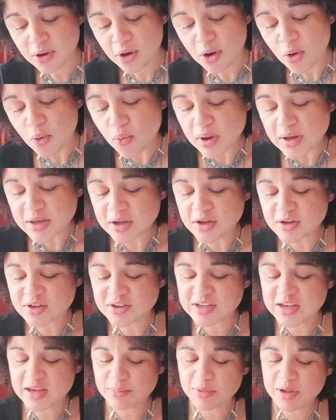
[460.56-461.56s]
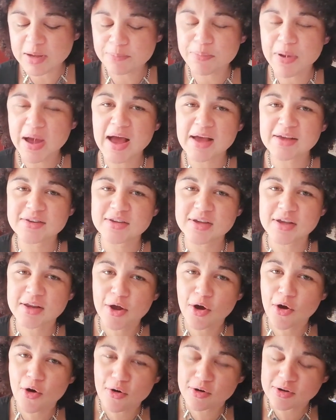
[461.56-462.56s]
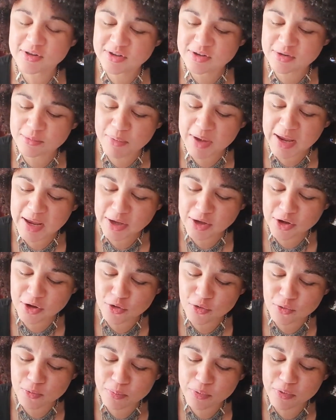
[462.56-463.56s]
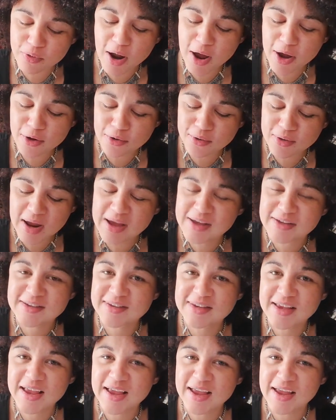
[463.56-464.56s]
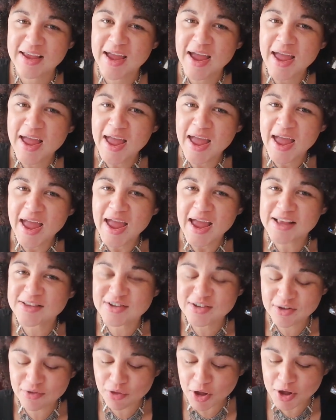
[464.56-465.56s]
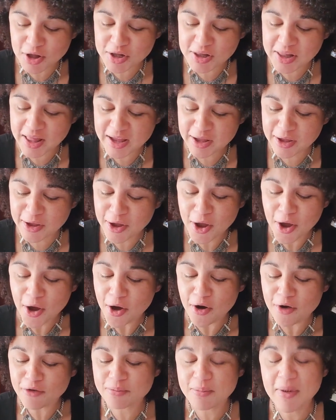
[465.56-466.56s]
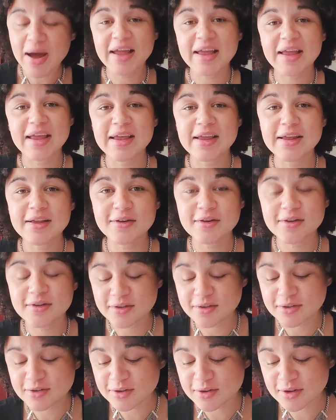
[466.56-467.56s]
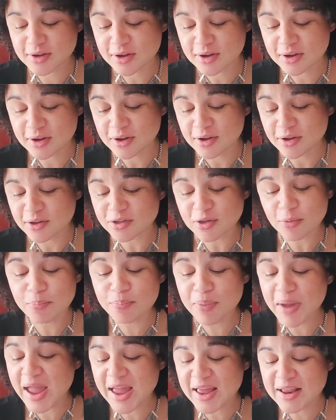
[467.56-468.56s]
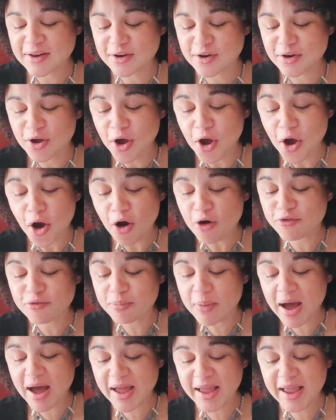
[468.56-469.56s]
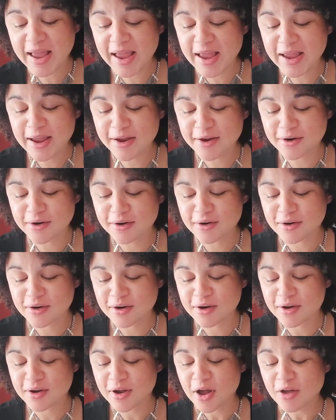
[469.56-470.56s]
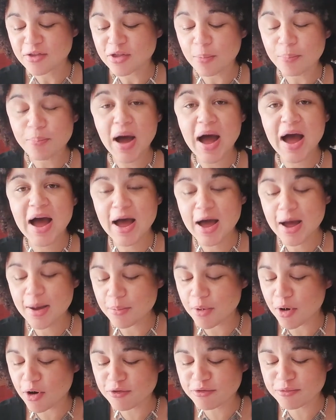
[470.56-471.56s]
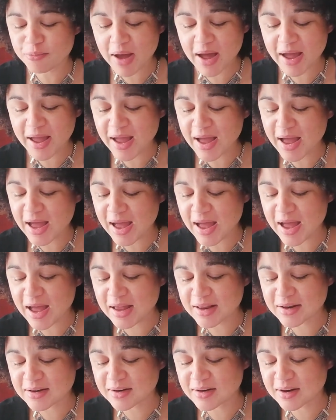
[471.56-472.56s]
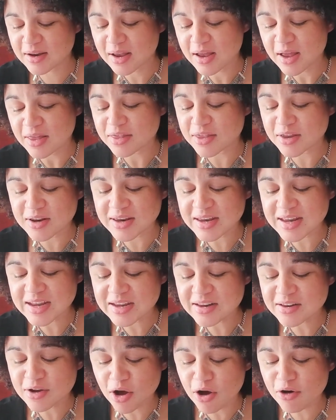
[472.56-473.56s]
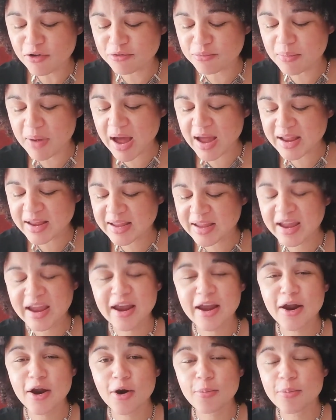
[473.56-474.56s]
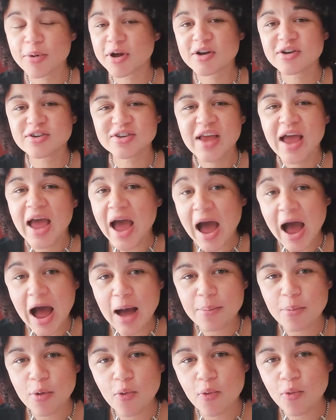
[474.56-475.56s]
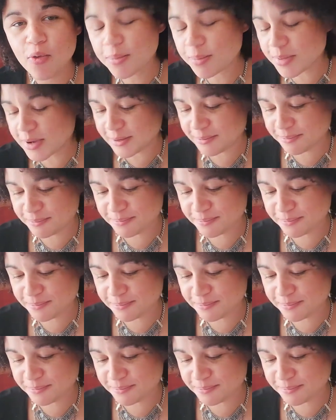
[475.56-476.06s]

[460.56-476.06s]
When you see me passing, it ought to make you proud. I say it's in the click of my heels, the bend of my hair, the palm of my hand, the need of my care, because I'm a woman,